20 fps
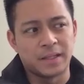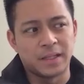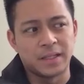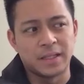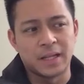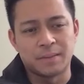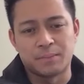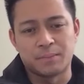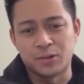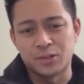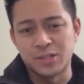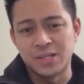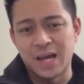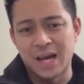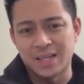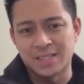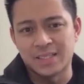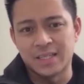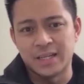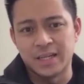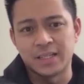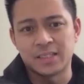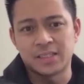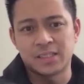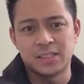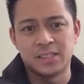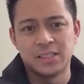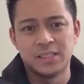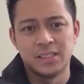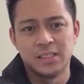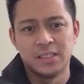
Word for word: think that person has the it